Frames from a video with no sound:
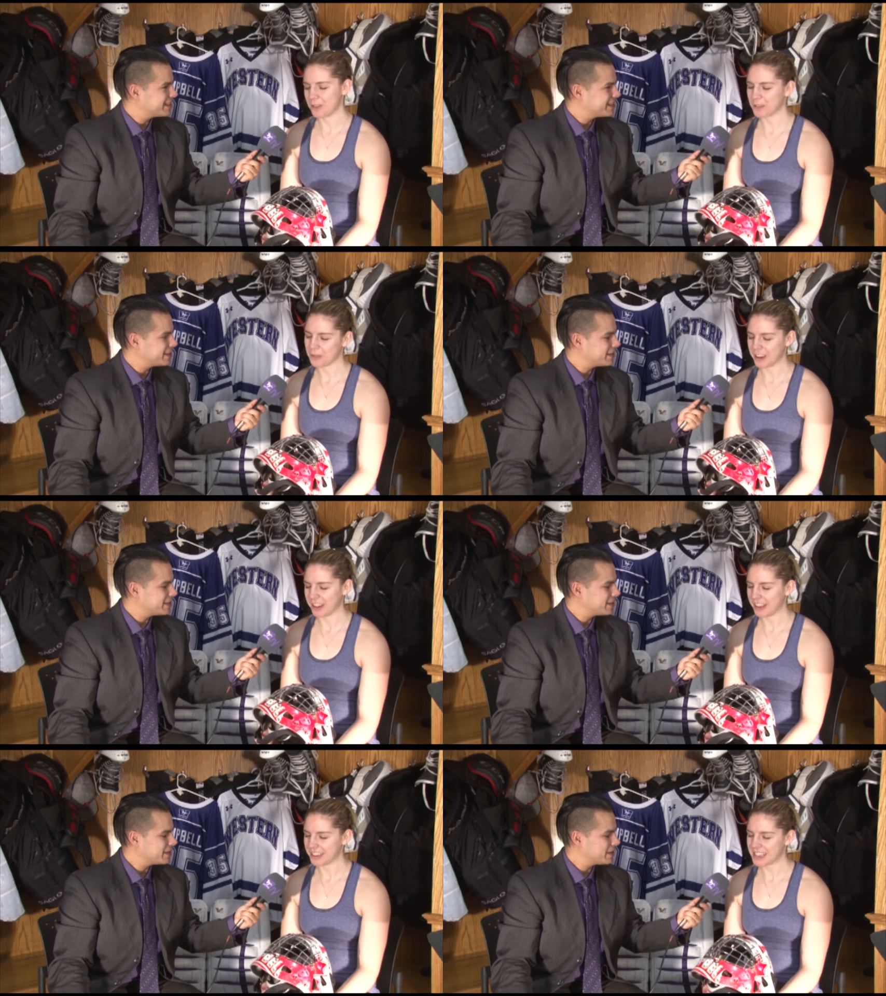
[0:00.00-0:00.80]
Speaker 1: knows what it
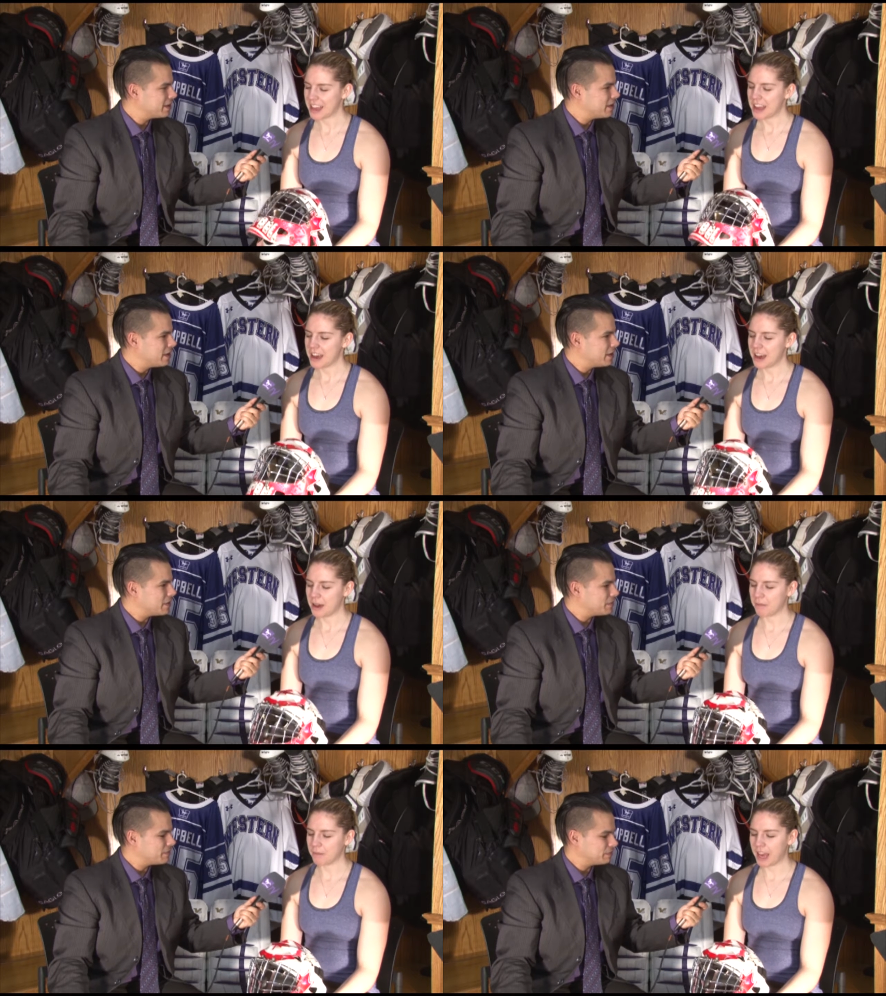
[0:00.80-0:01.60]
is.
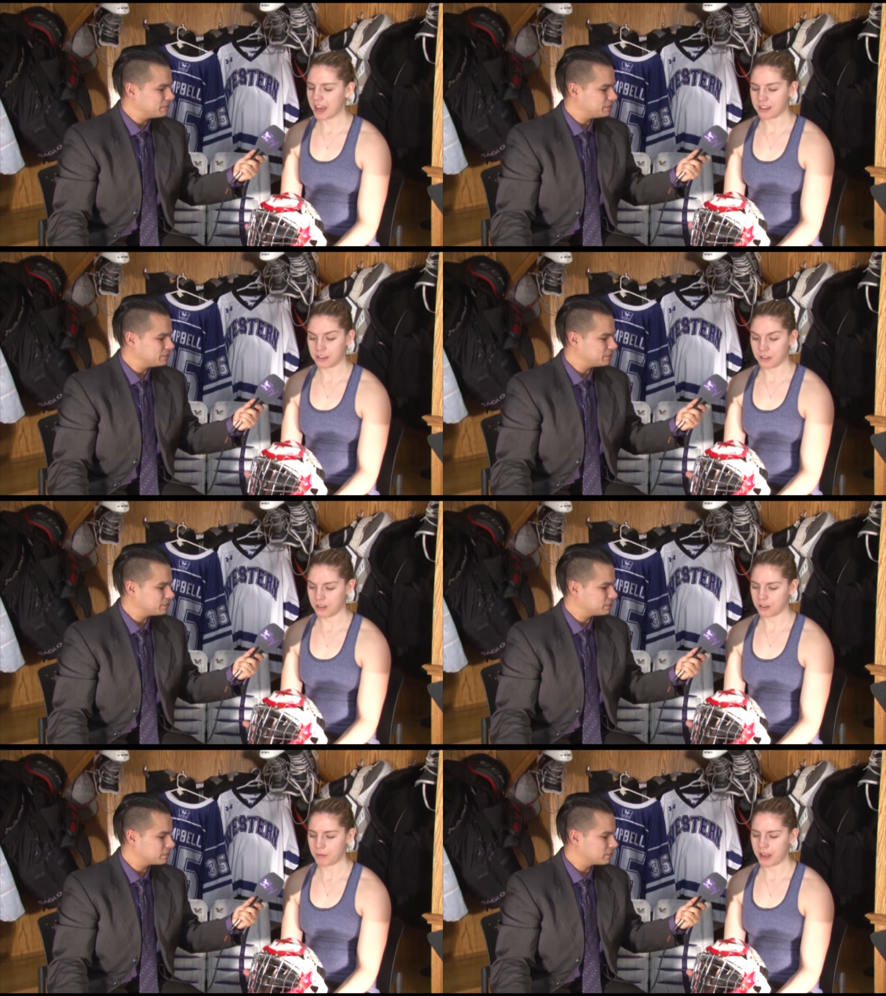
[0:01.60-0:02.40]
Um, yeah, this, no,
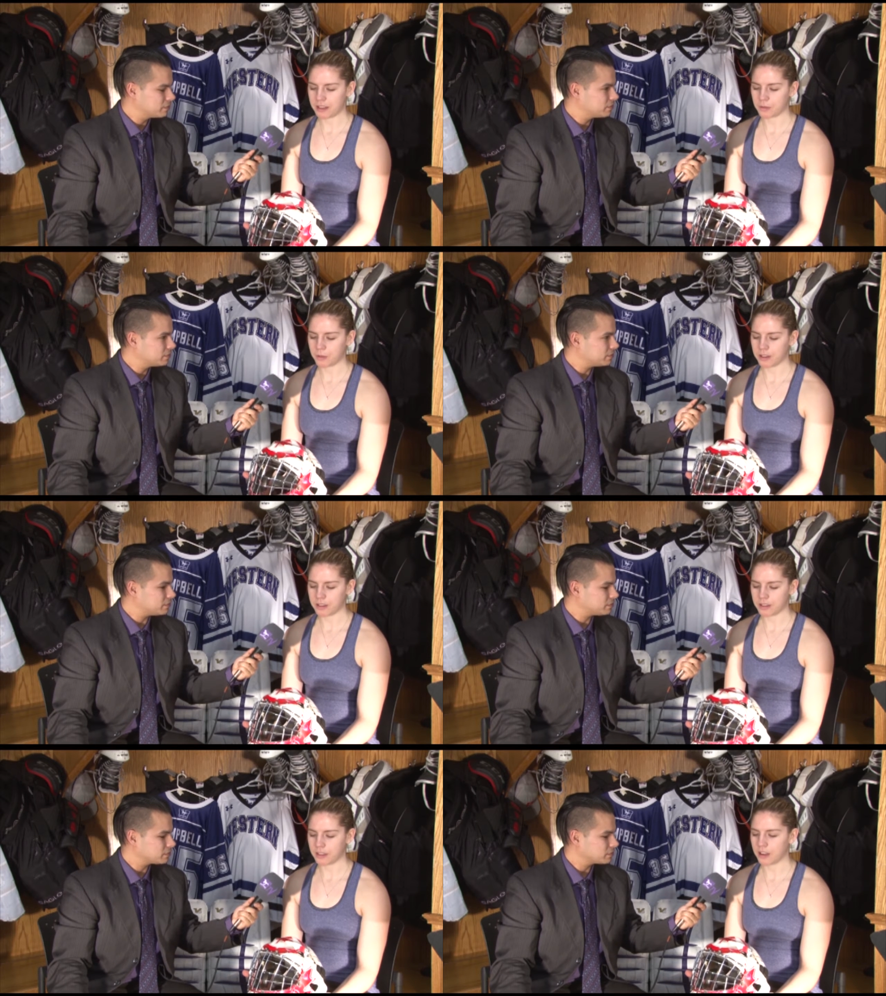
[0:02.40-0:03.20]
this mask
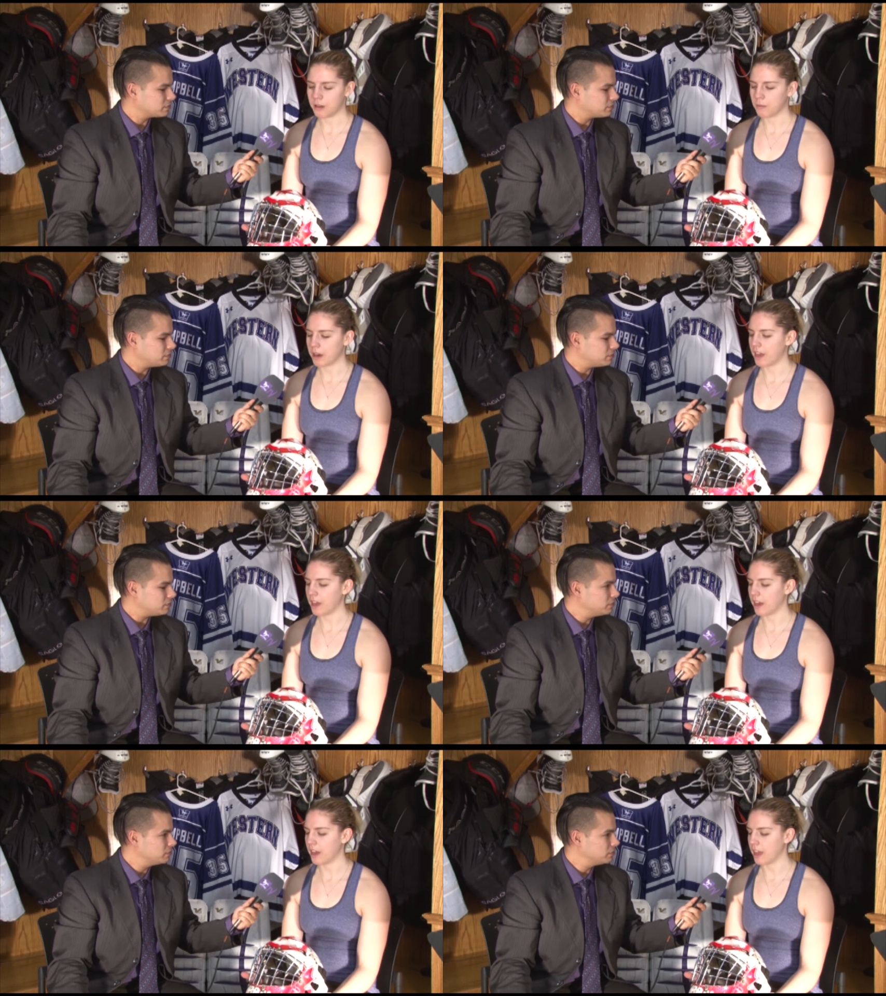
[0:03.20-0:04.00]
was done by
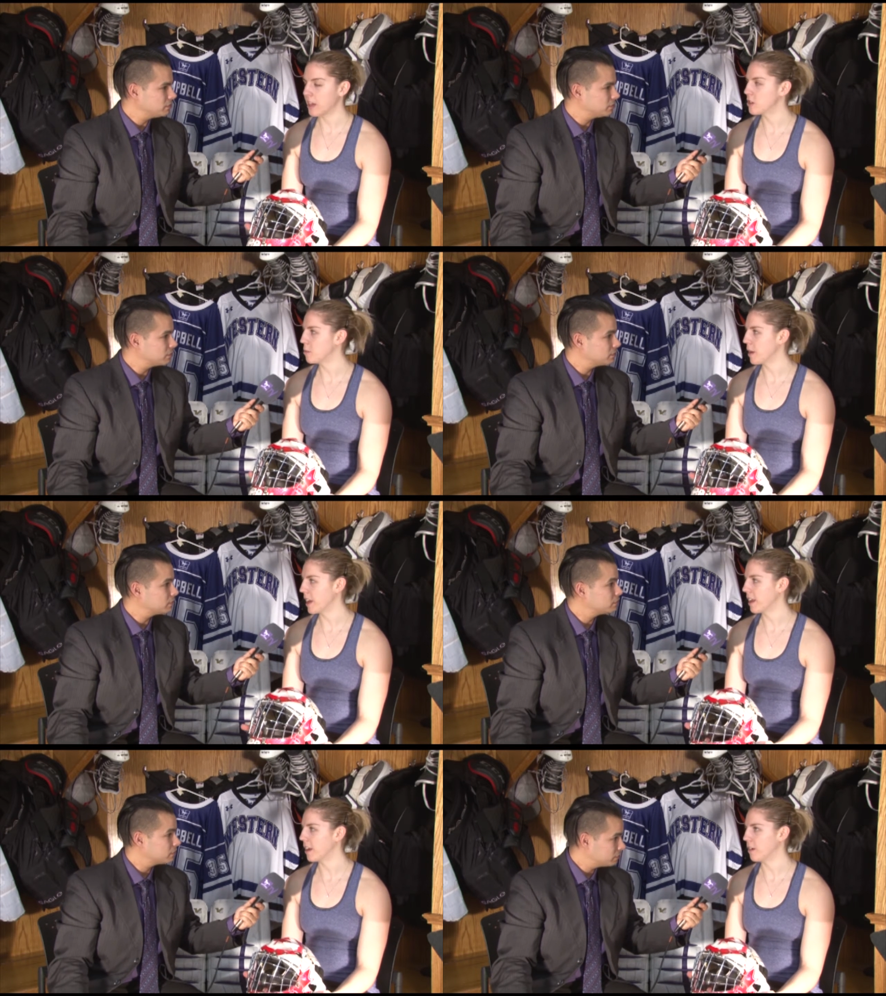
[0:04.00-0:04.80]
uh, Andrew
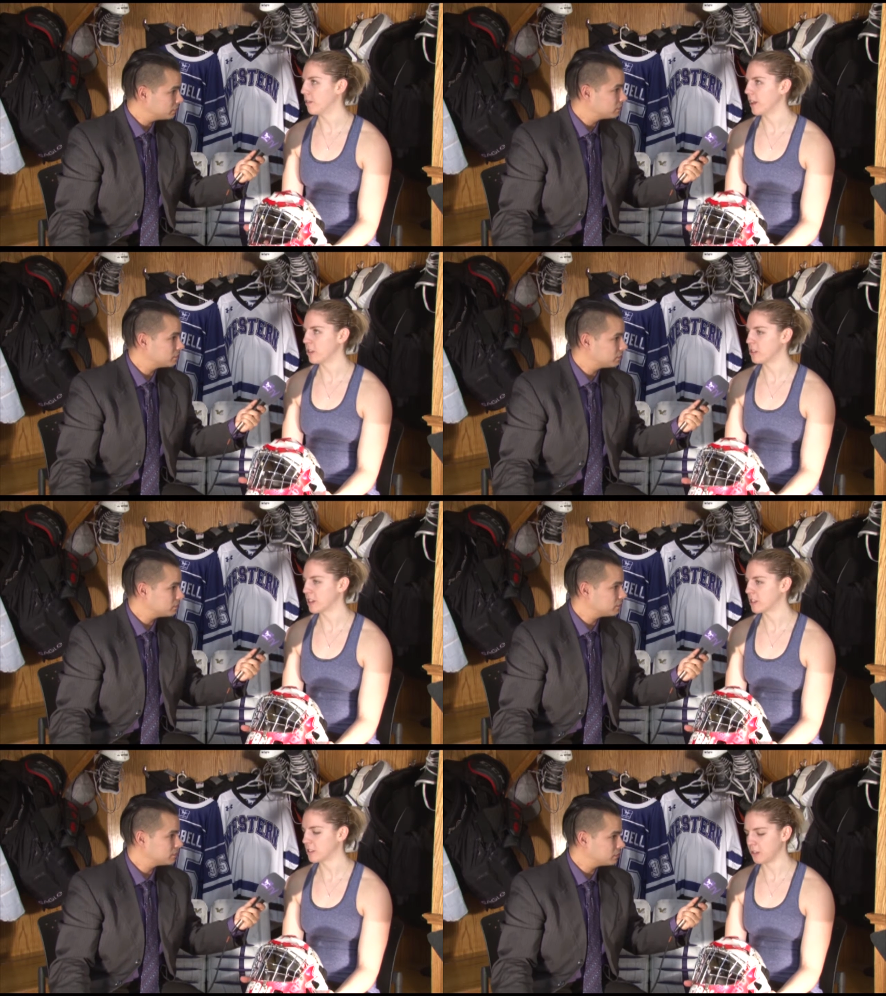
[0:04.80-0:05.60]
Manning of
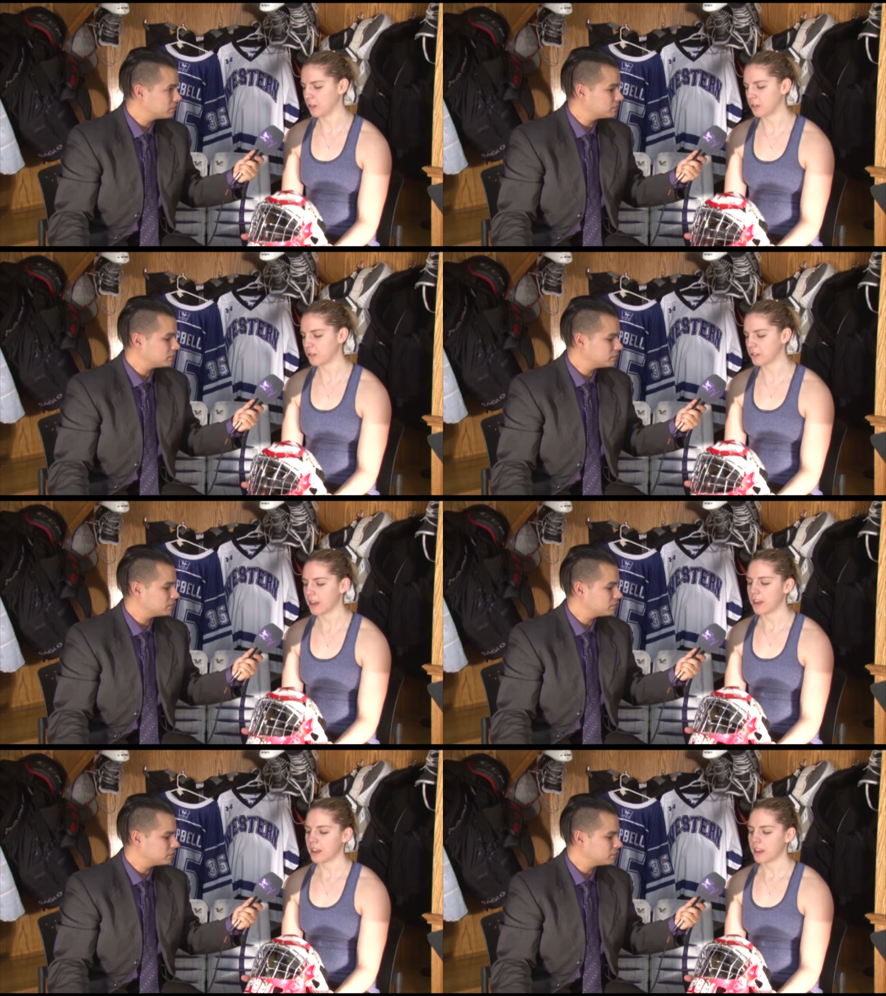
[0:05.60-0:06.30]
Airtrix Studios.